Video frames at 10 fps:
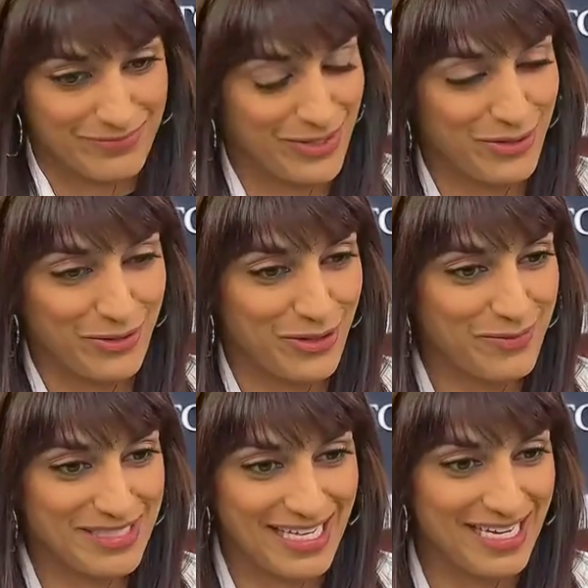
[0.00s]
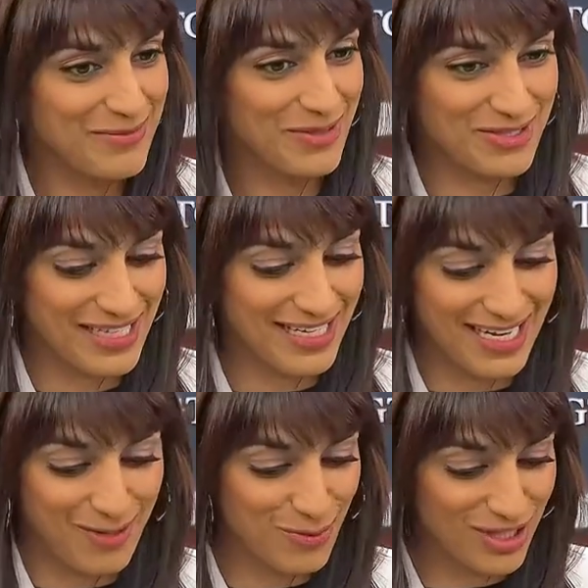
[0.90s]
you know, you heard me say it, but I'll say it
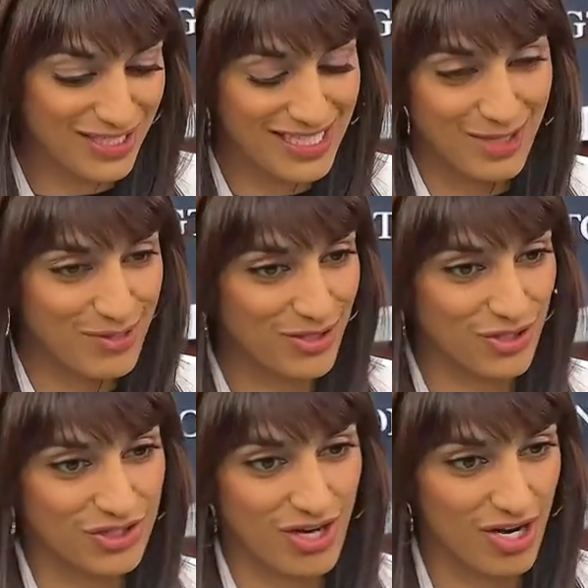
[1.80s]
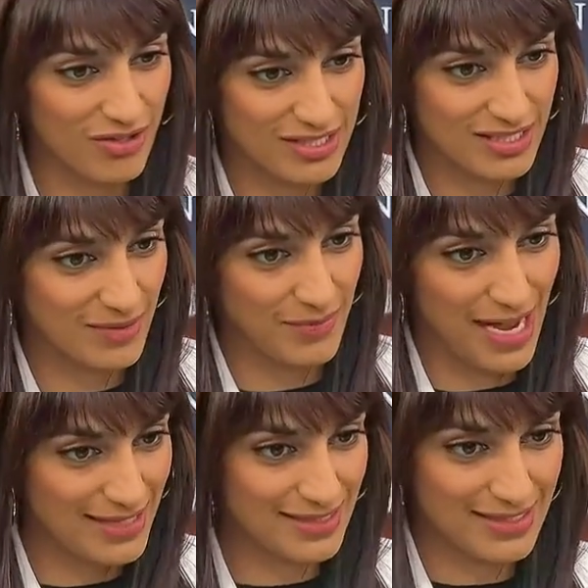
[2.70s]
again. We're continuing to urge Congress to
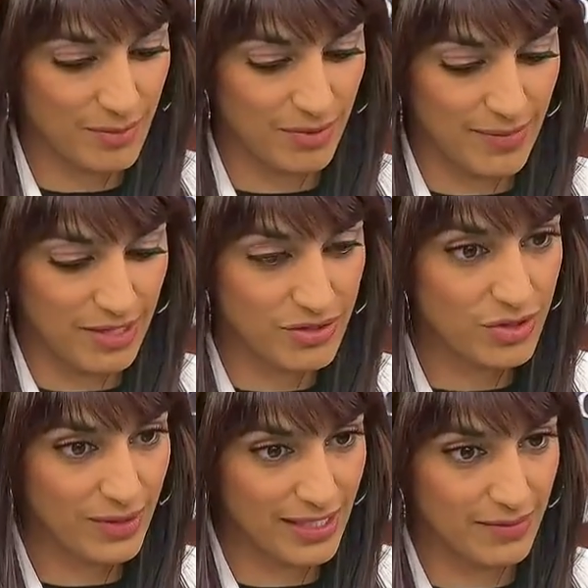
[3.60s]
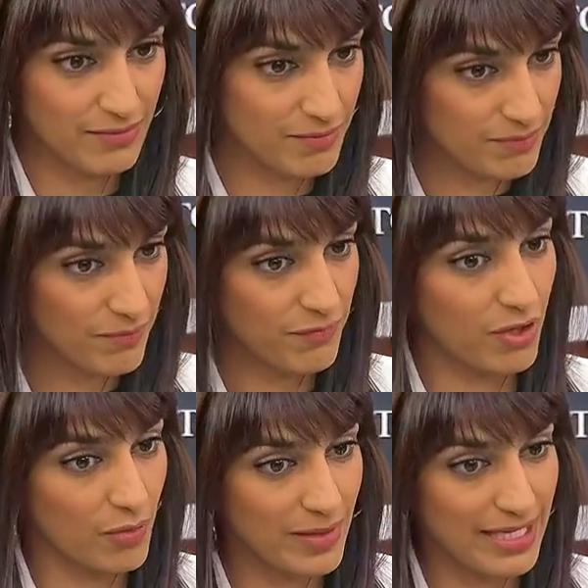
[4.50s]
pass the supplemental so we can
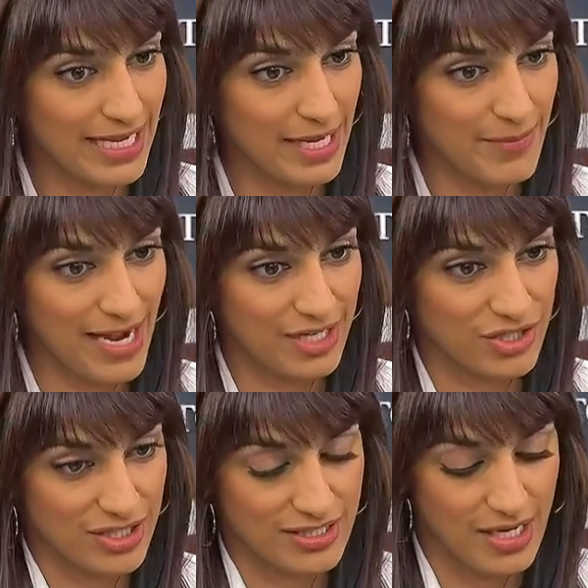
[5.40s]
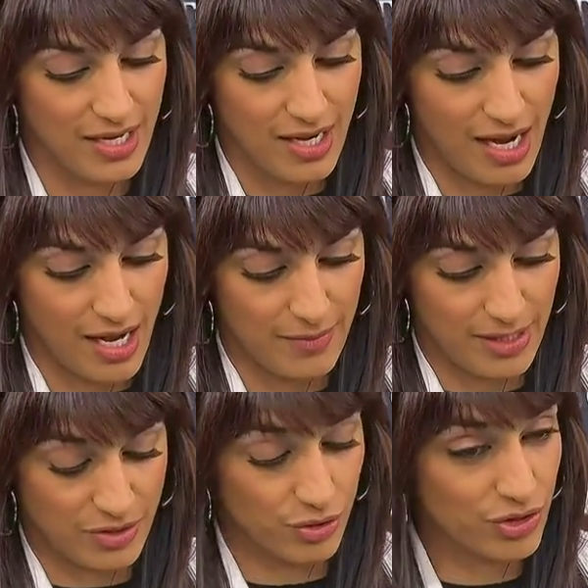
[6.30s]
flow PDA packages um,
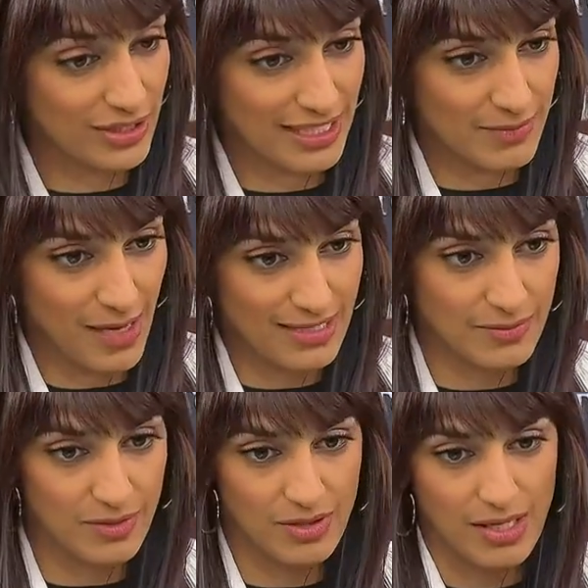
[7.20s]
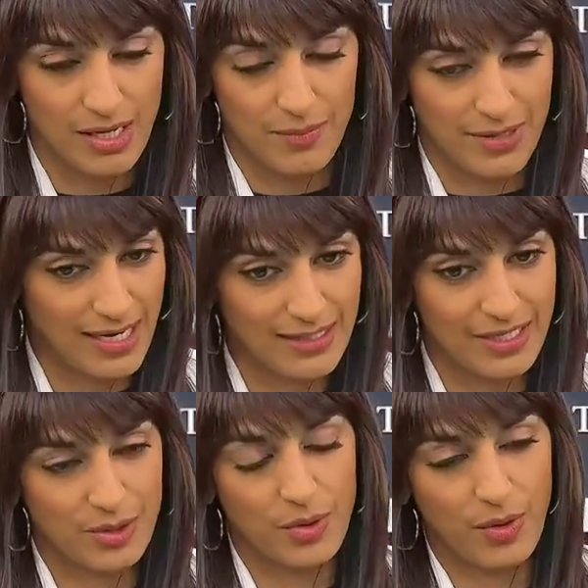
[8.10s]
as urgently as possible. But I'd
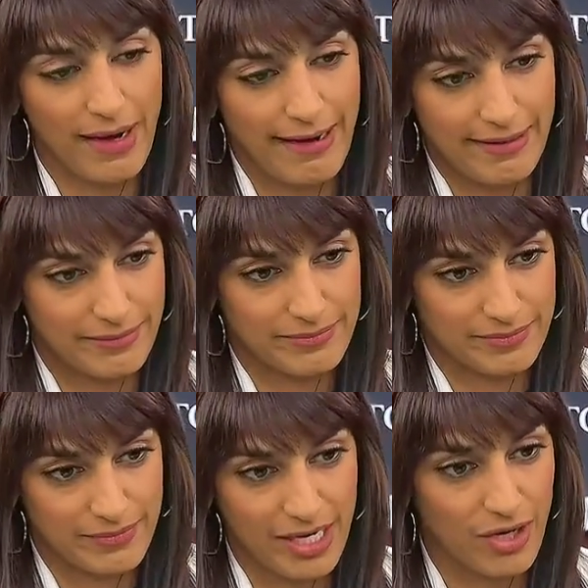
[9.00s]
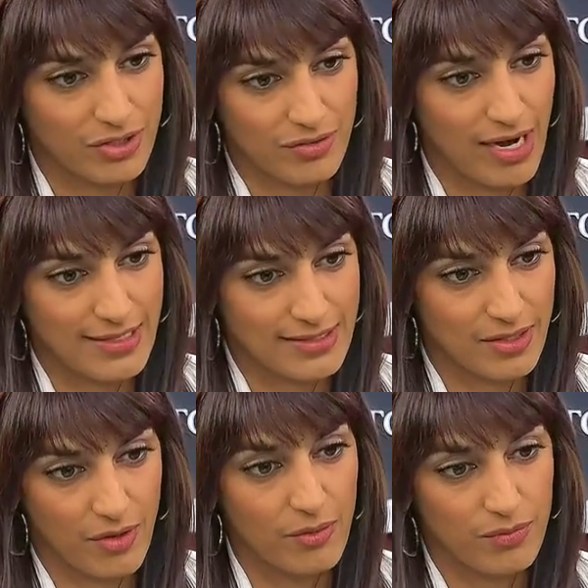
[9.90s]
let Ukraine characterize
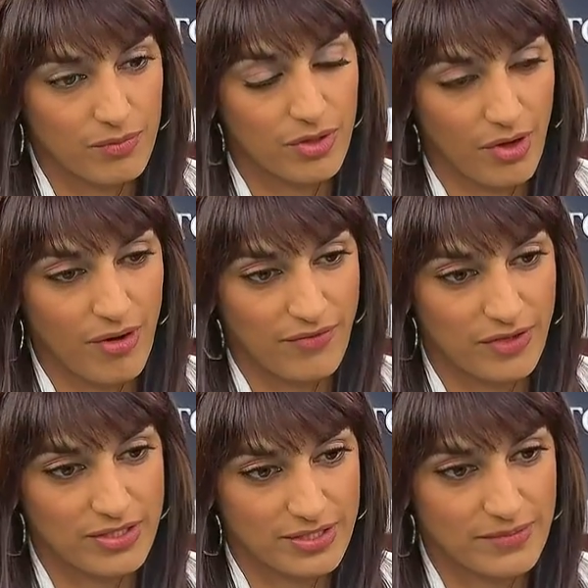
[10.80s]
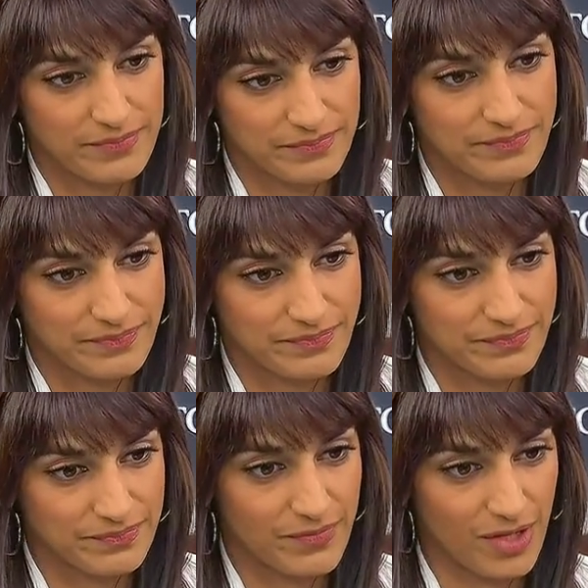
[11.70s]
their own their own efforts
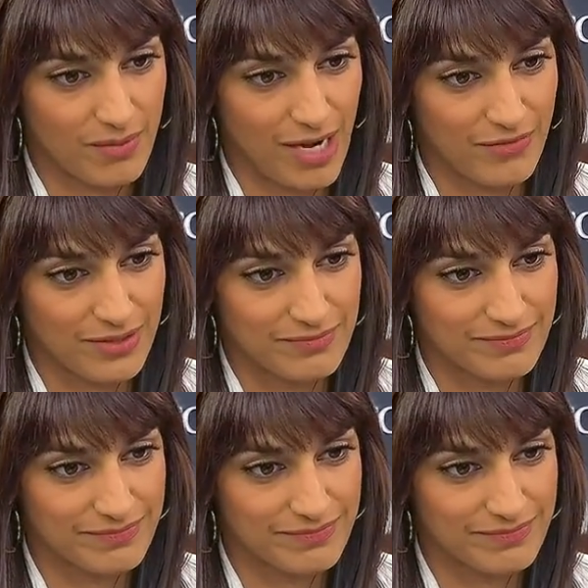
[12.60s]
on the battlefield.